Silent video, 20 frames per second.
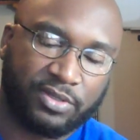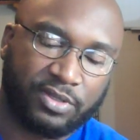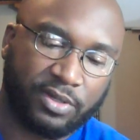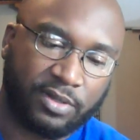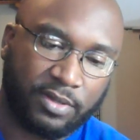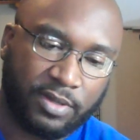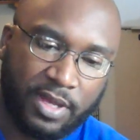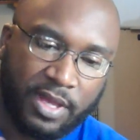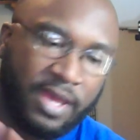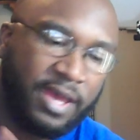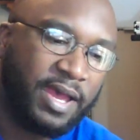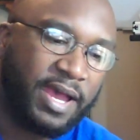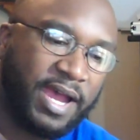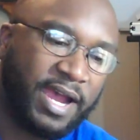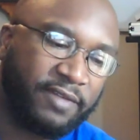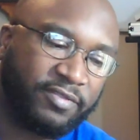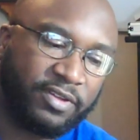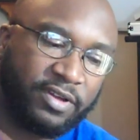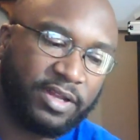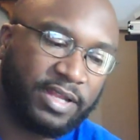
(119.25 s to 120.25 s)
So
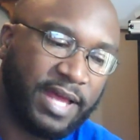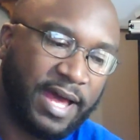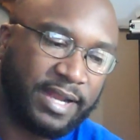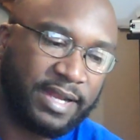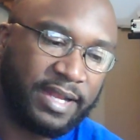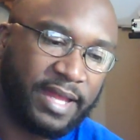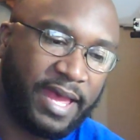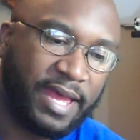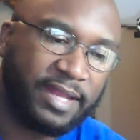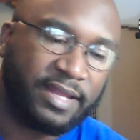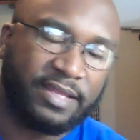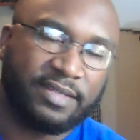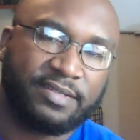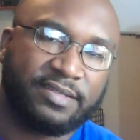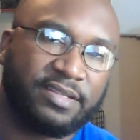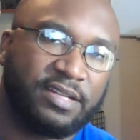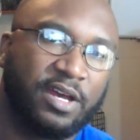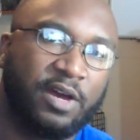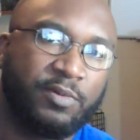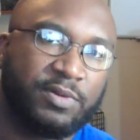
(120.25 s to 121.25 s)
after a lot of that, it
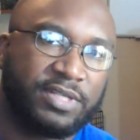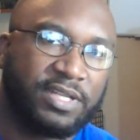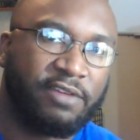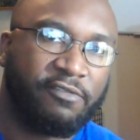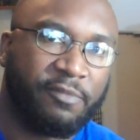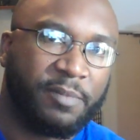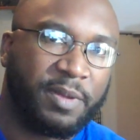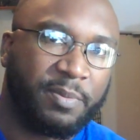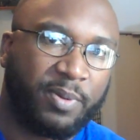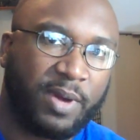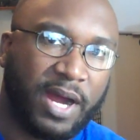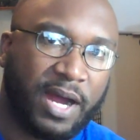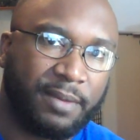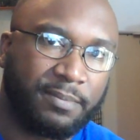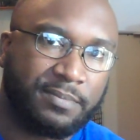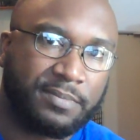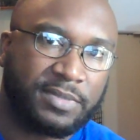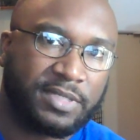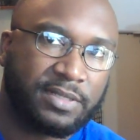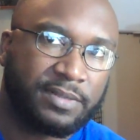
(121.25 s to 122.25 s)
still was giving me
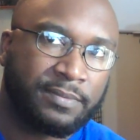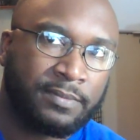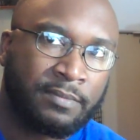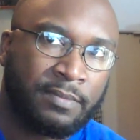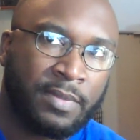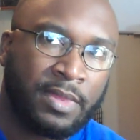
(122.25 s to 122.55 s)
problems,